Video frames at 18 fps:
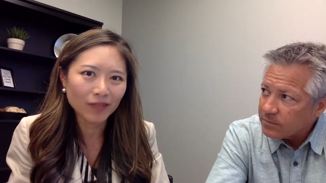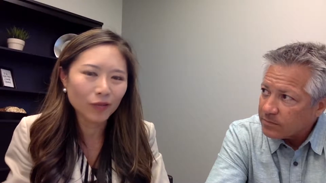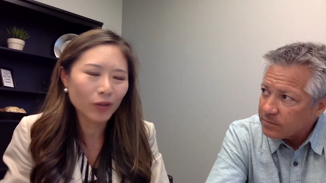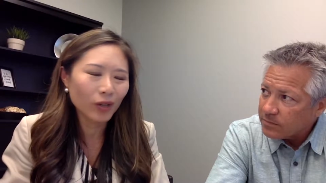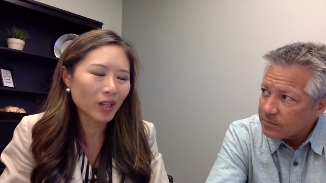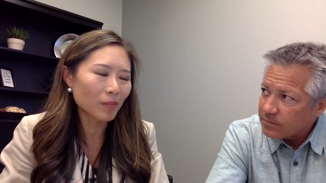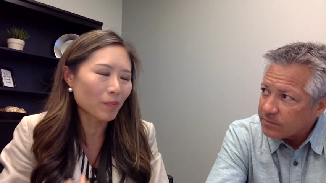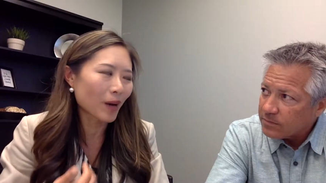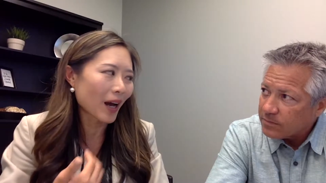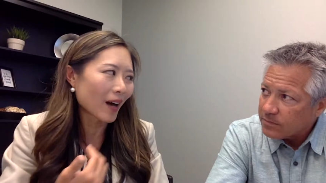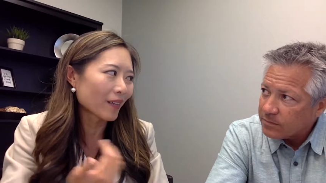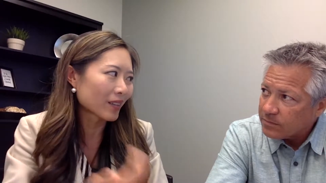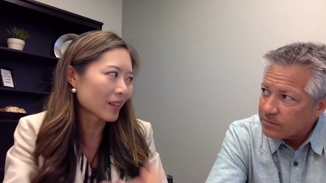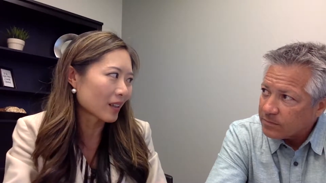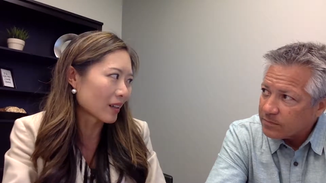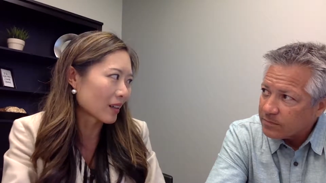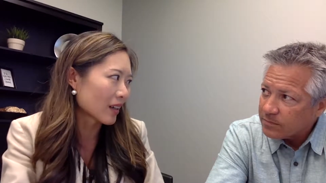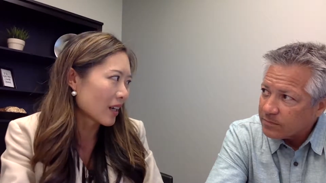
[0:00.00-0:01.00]
Speaker 1: What about
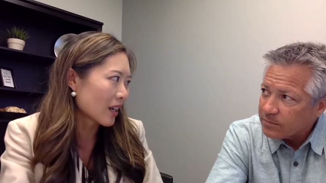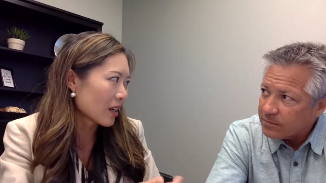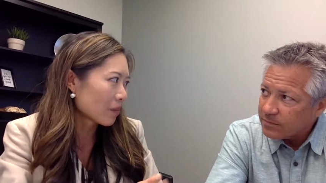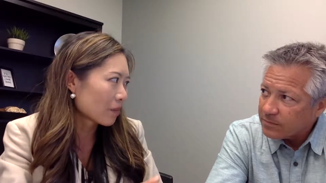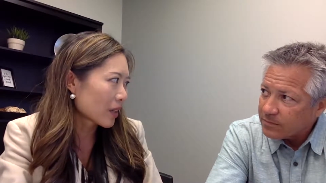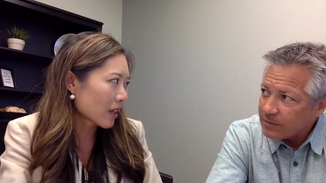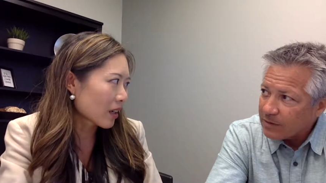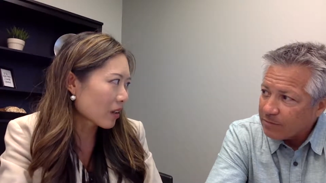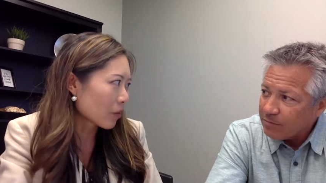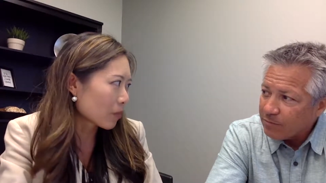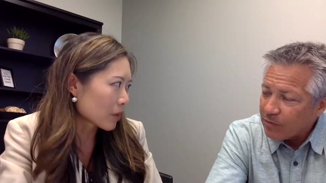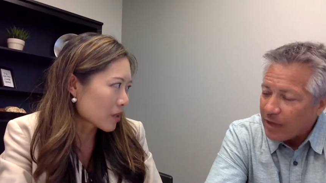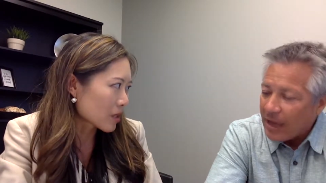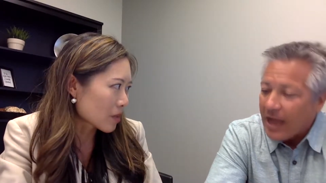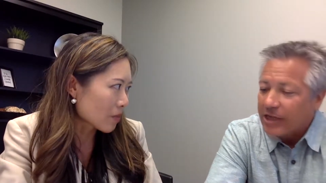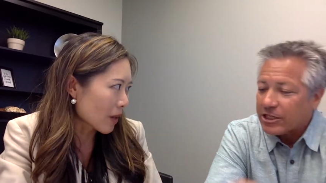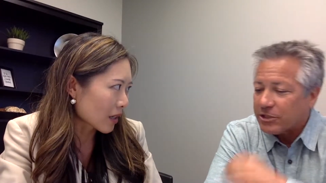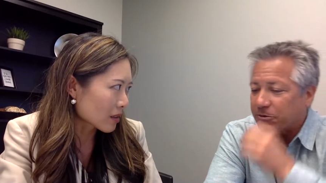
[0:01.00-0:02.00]
the medical
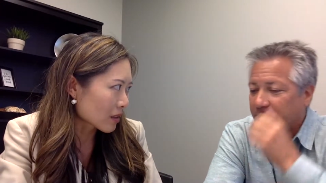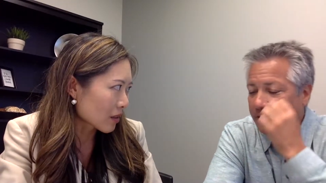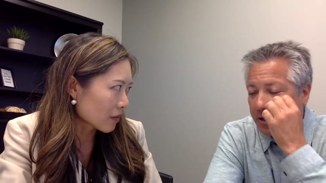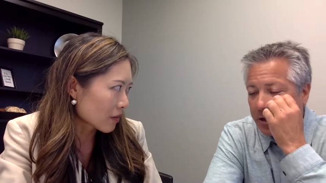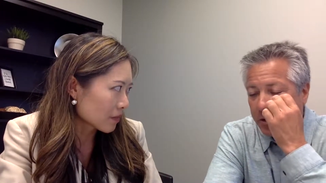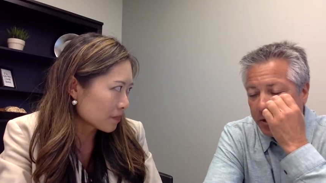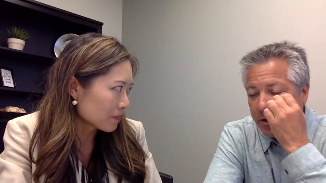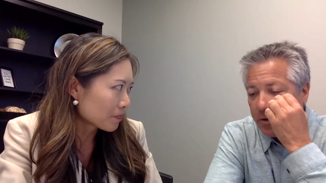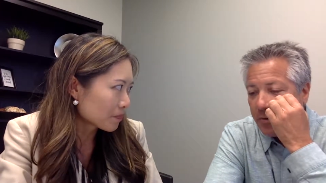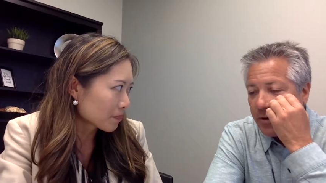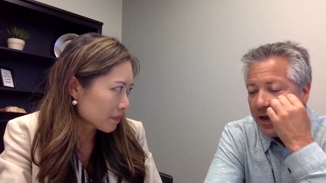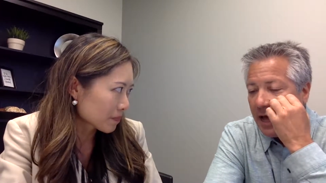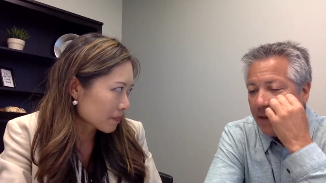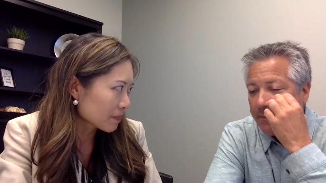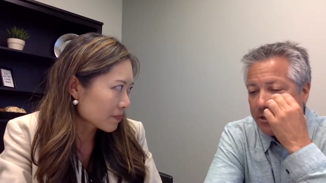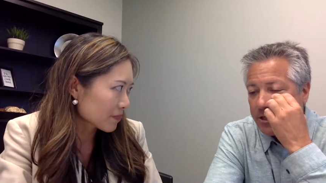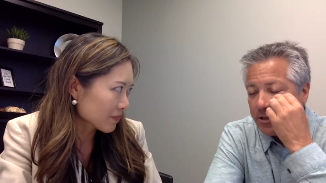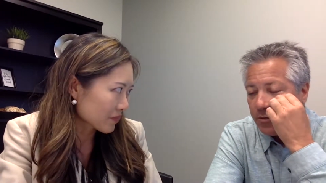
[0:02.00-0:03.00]
Speaker 2: perspective? The actual, the clinic, what
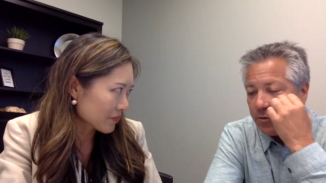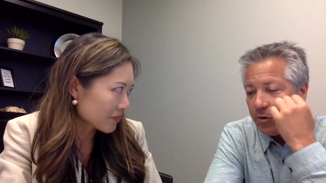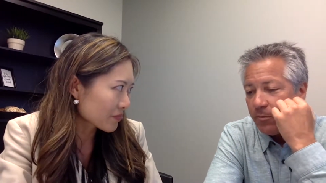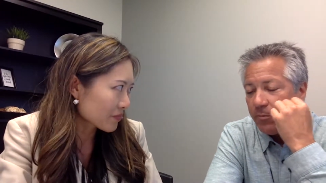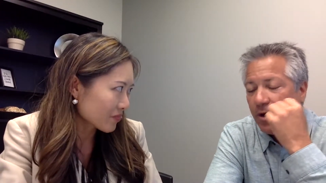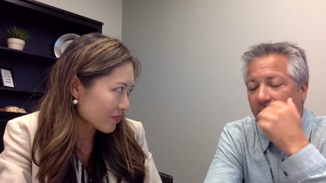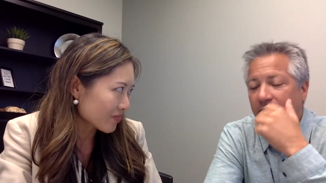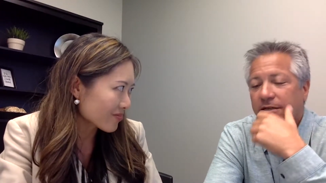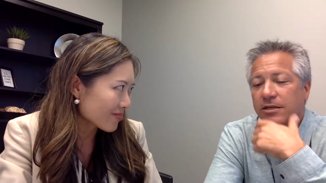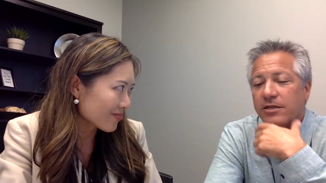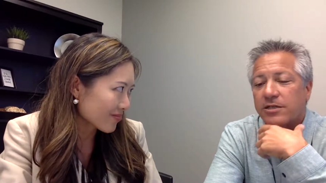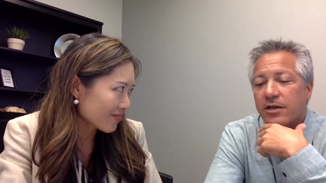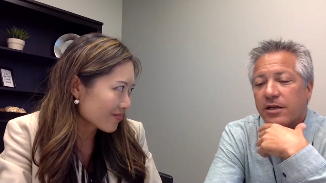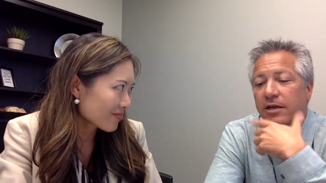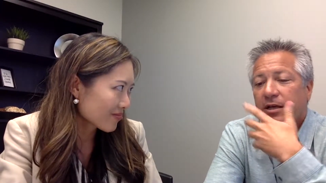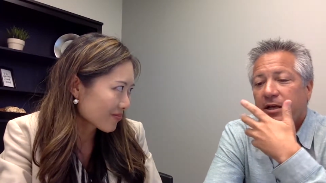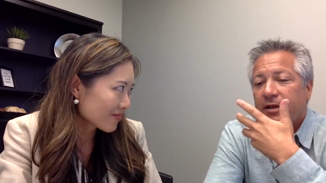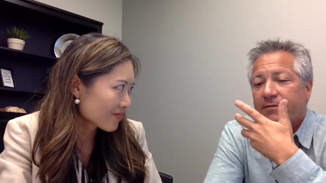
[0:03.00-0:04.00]
happens in real practice?
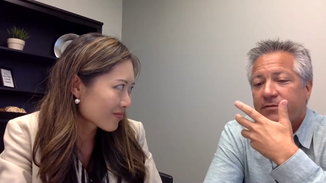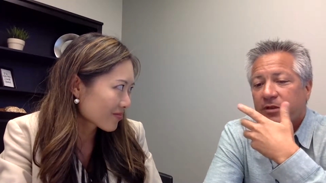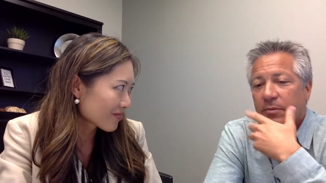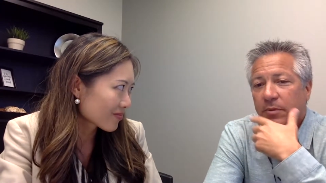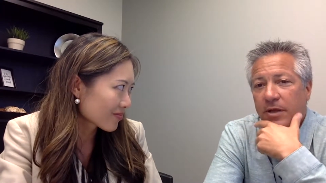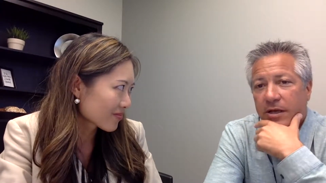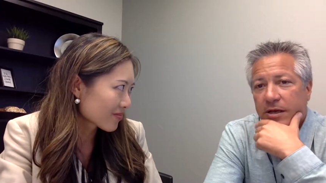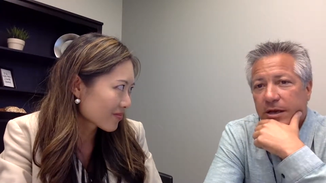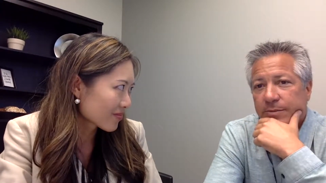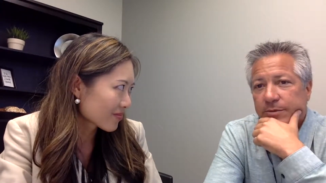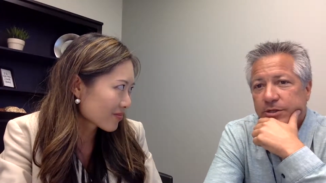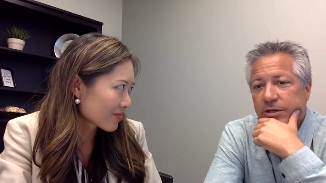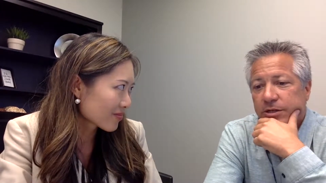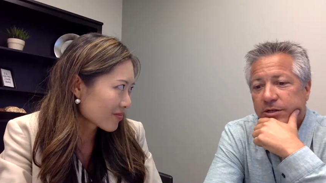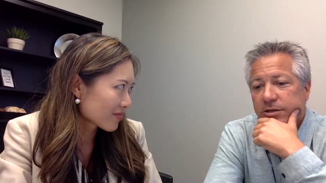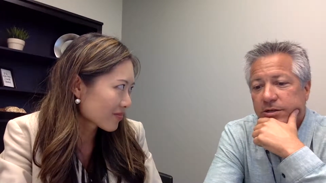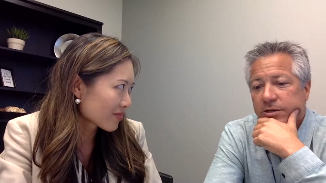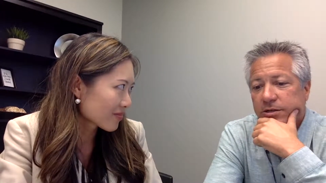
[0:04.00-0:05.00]
If somebody comes
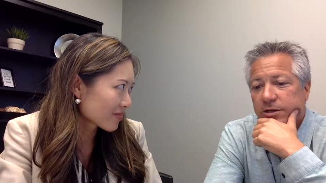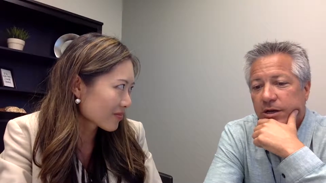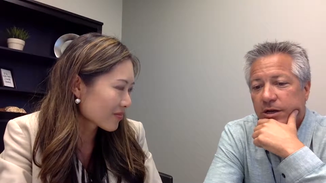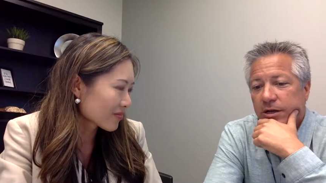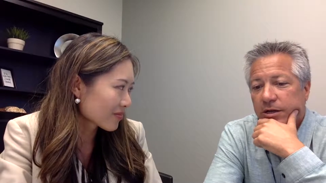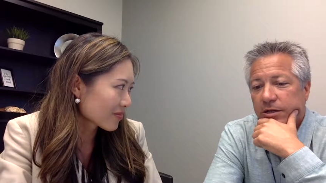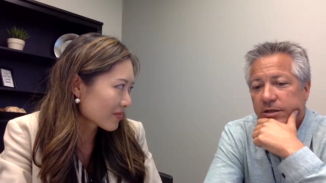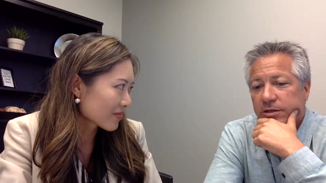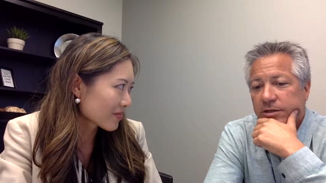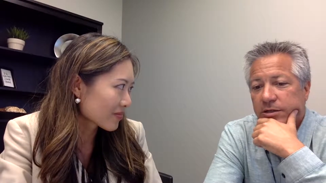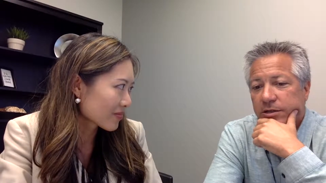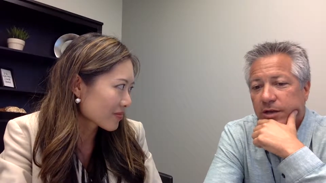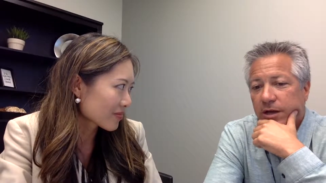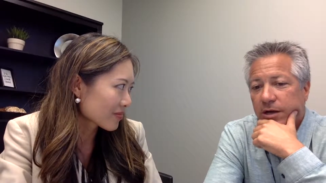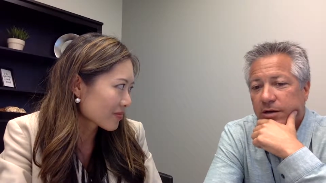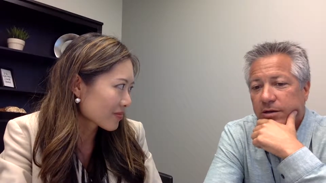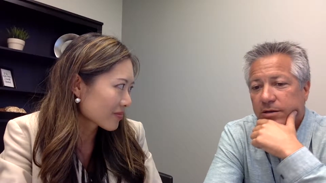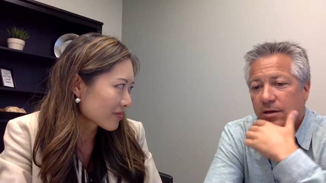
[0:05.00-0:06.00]
in uh, to
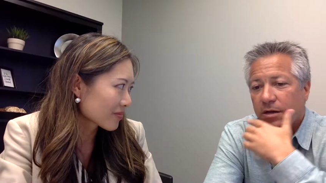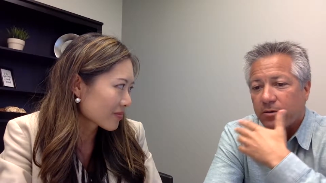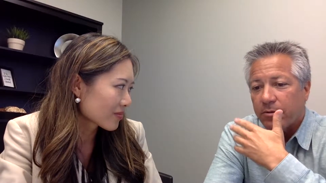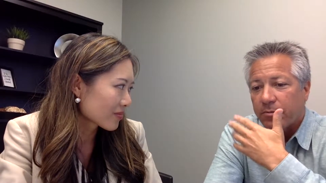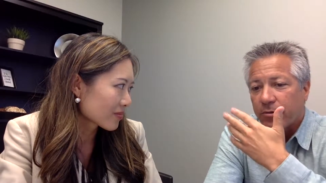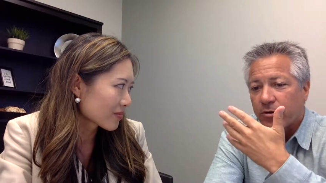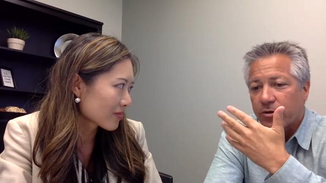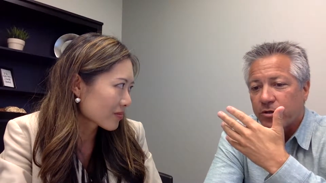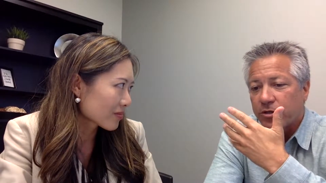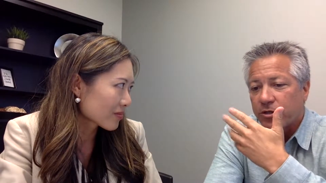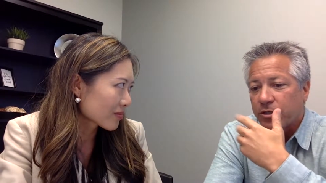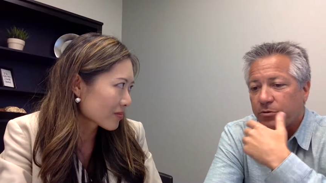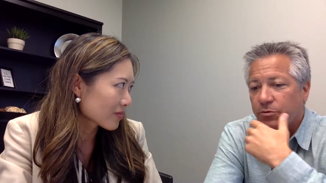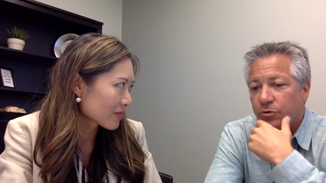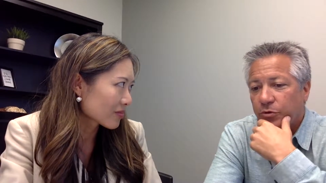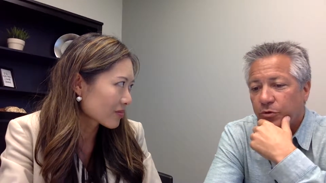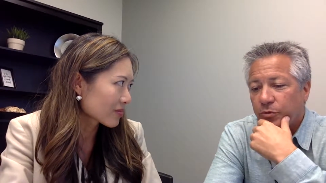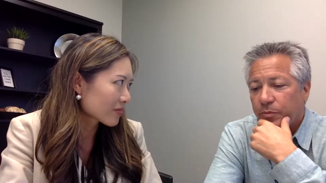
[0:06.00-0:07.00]
the emergency
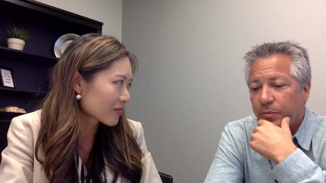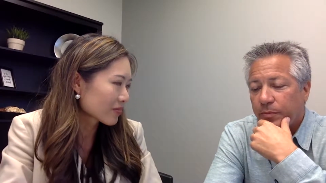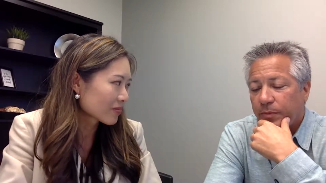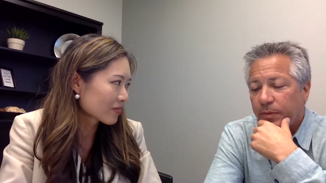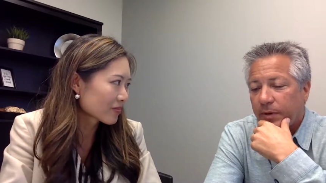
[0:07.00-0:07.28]
room